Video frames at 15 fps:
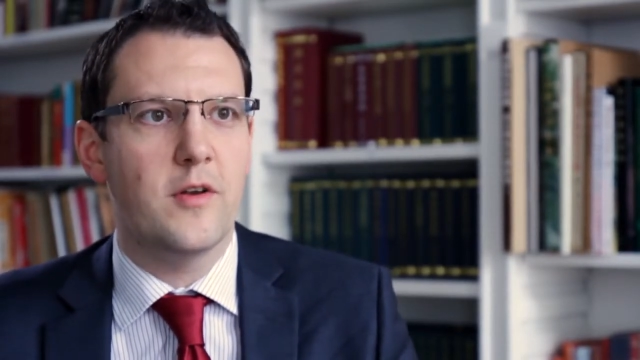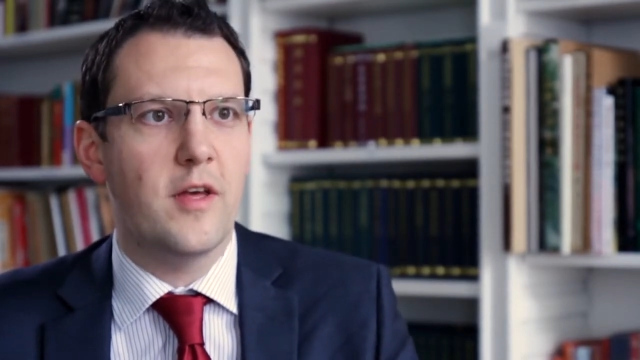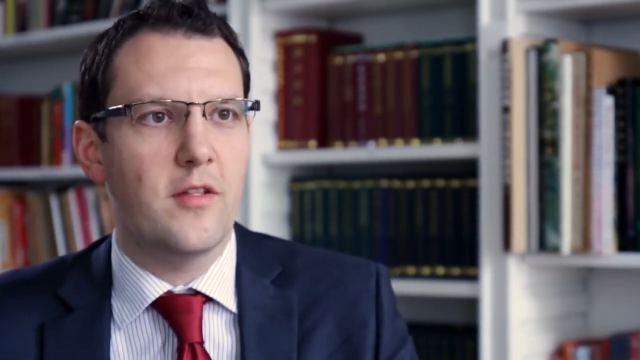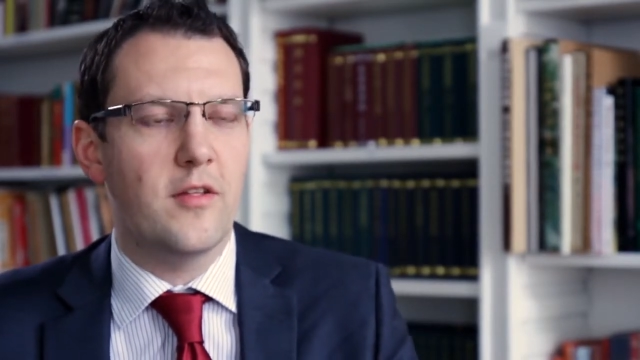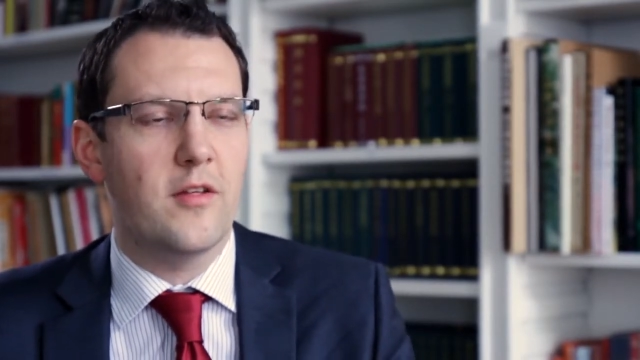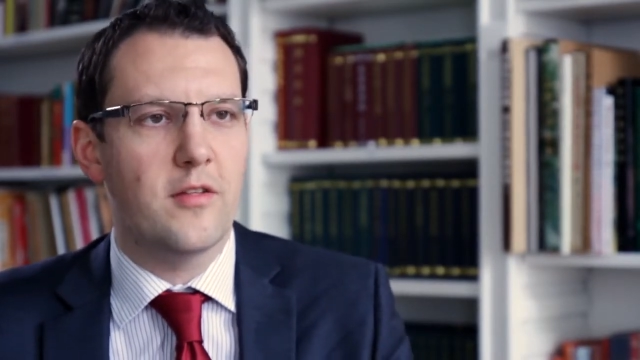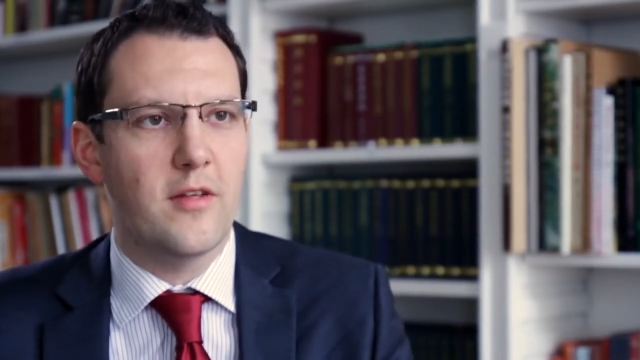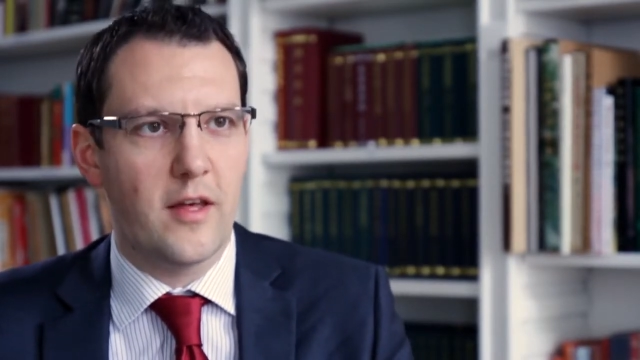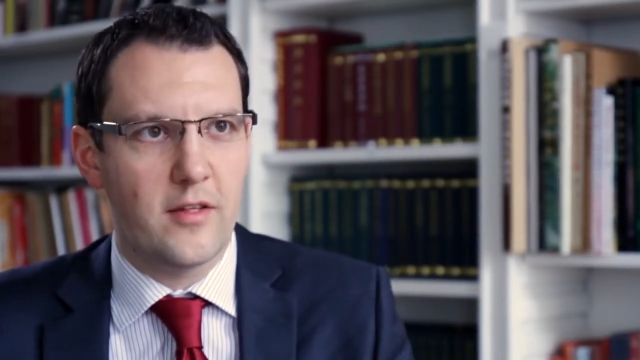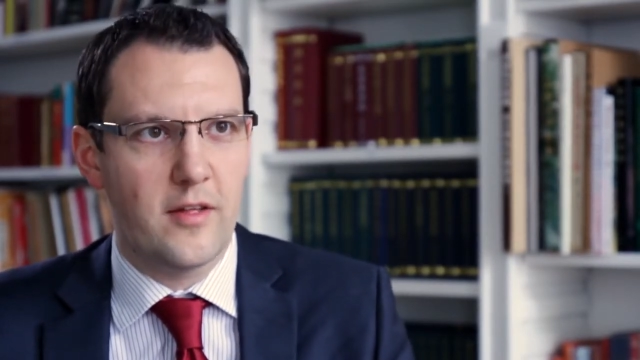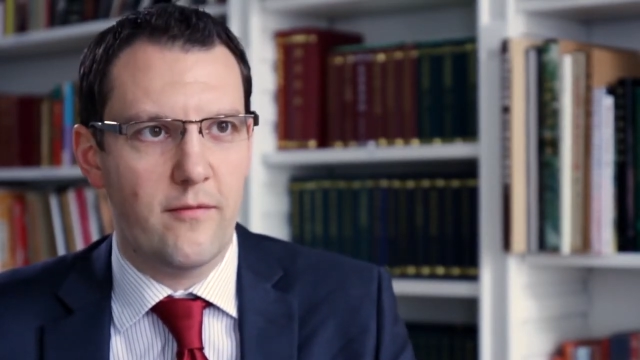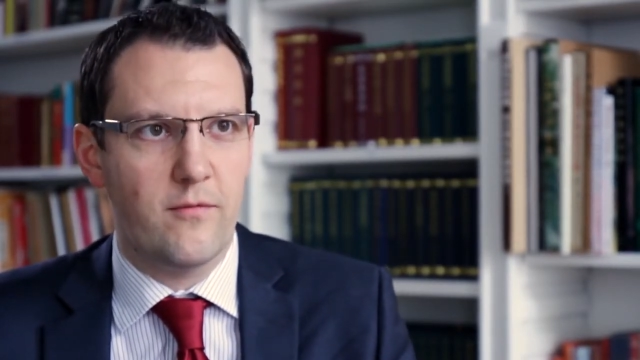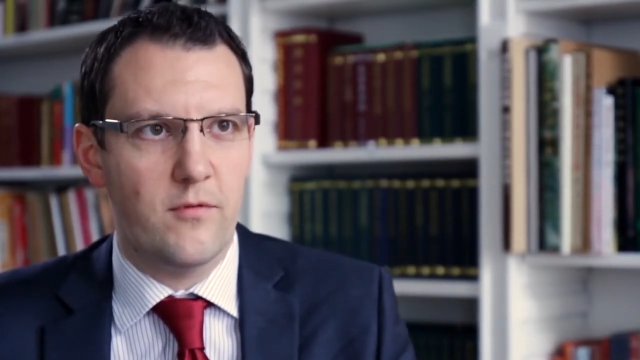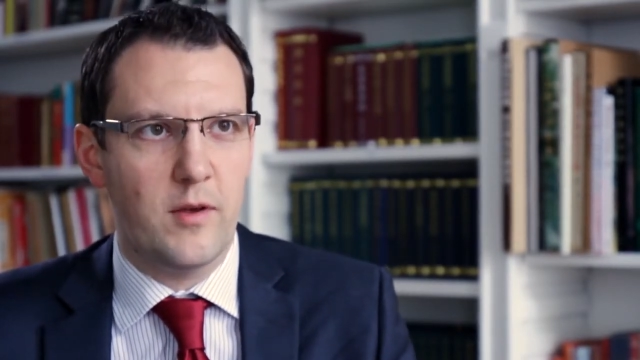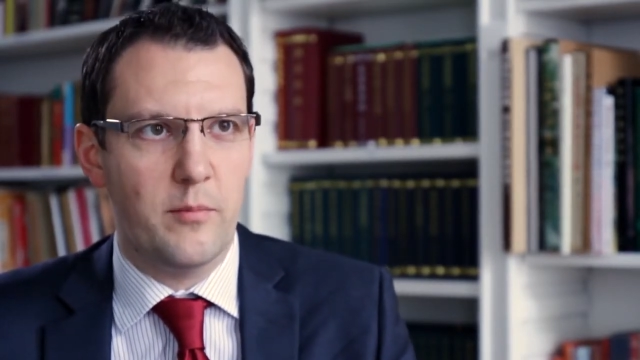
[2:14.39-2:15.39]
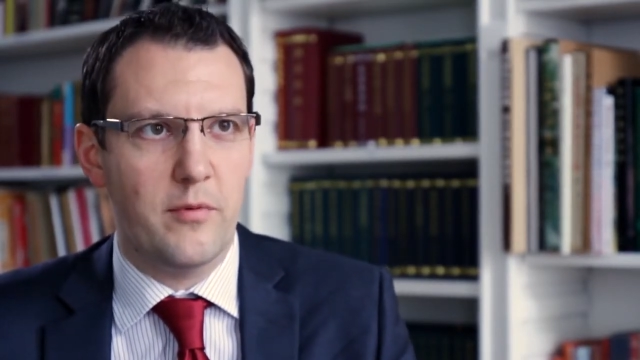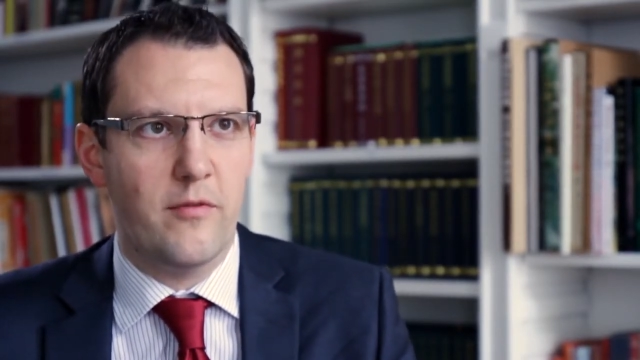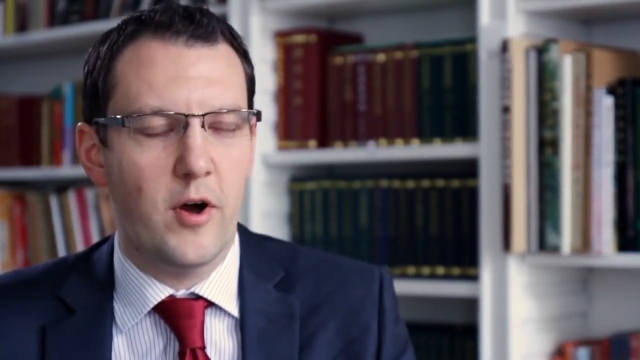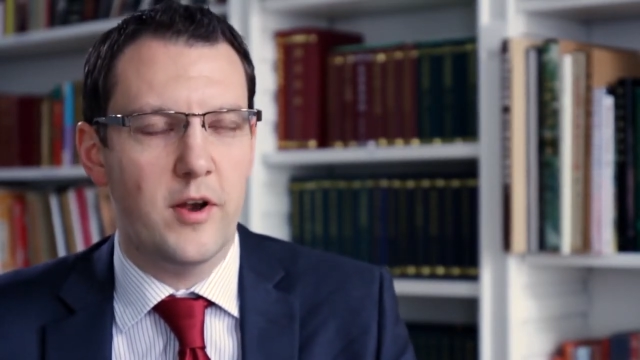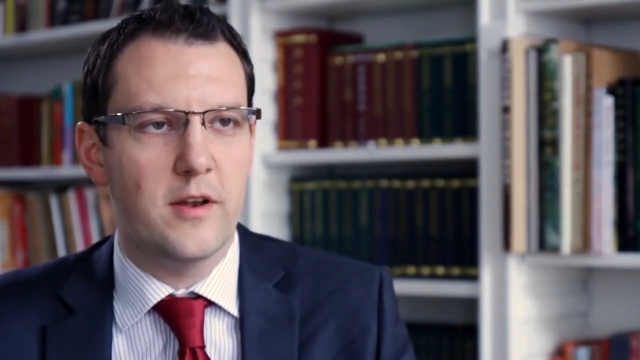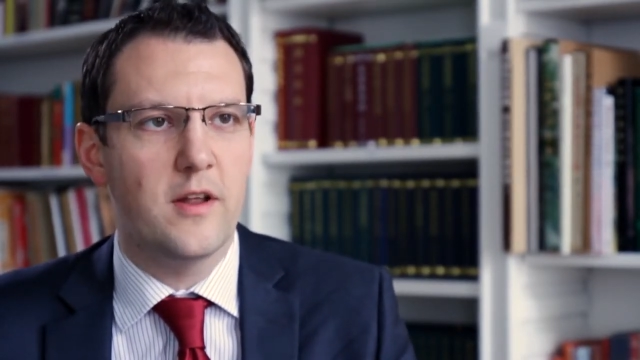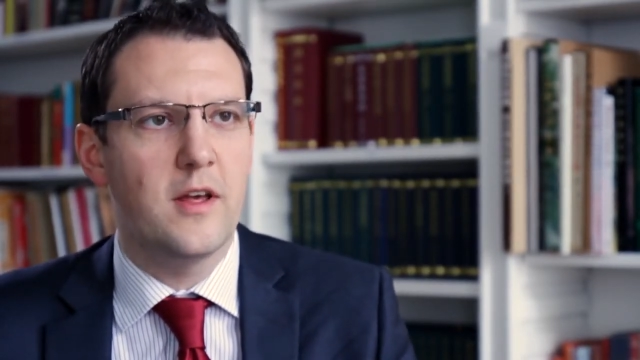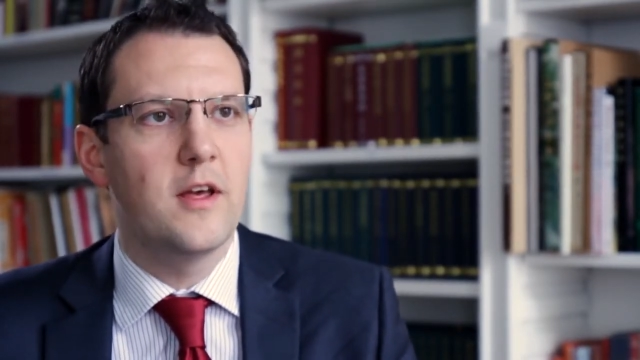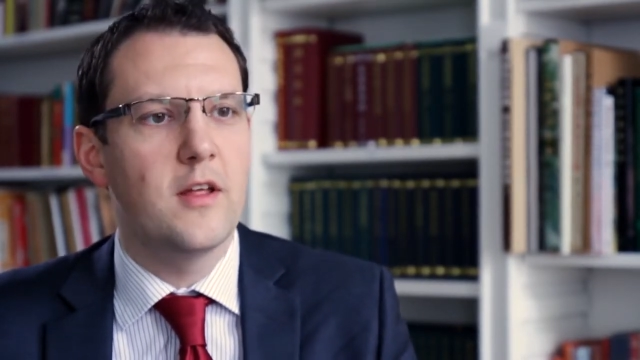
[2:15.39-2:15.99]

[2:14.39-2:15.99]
Is it SAS 70 provided?